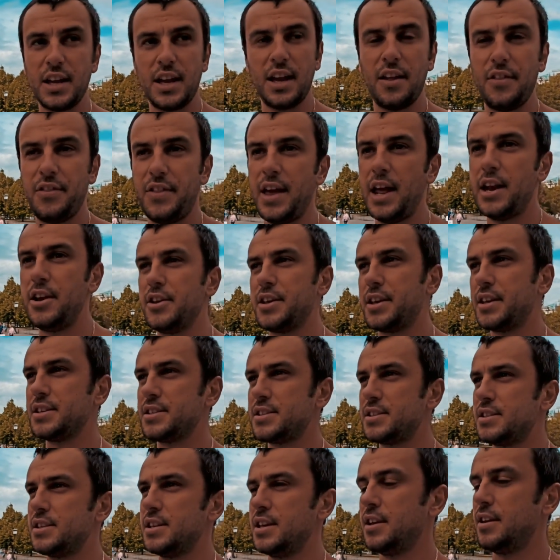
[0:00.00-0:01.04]
And then you can
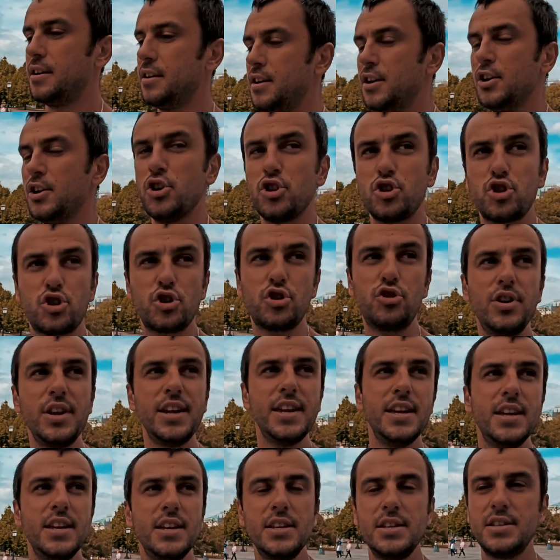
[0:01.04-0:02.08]
see
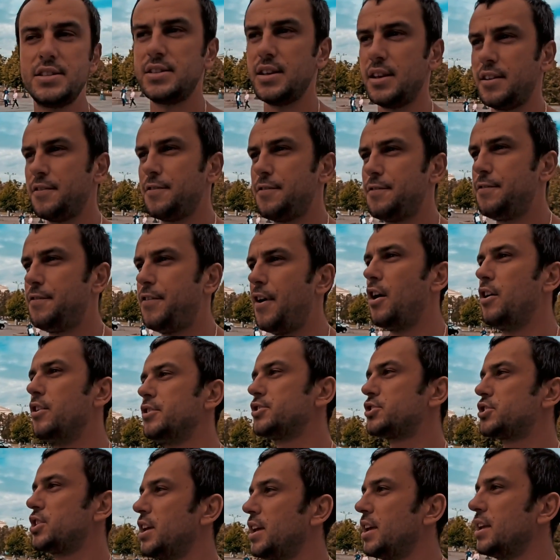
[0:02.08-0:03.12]
trees and
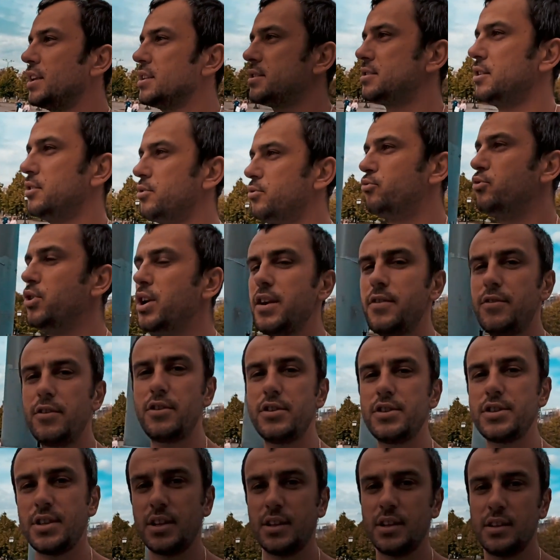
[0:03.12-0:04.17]
fountains and
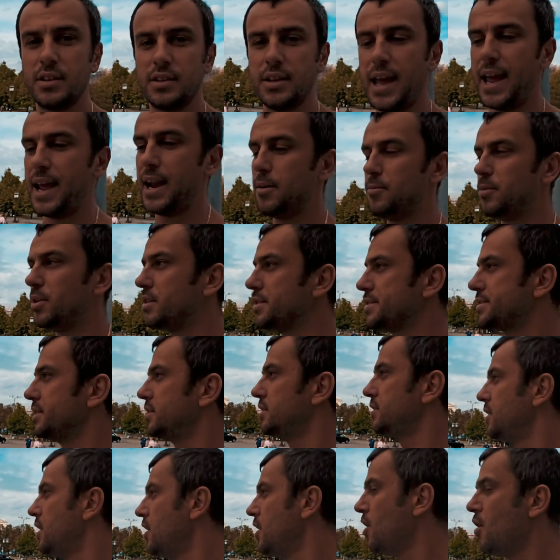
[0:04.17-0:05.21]
rivers and animals
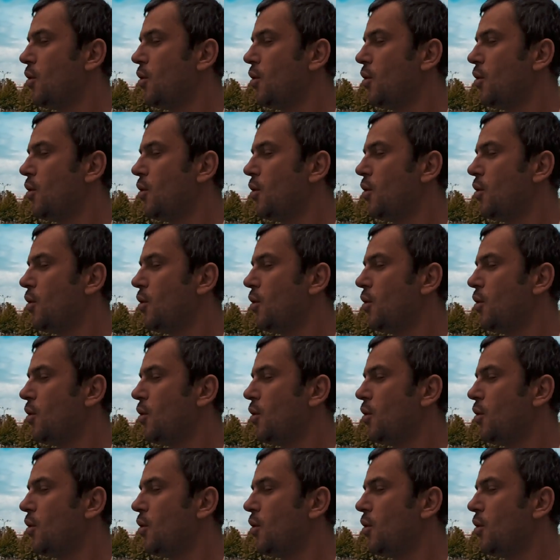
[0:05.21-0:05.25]
and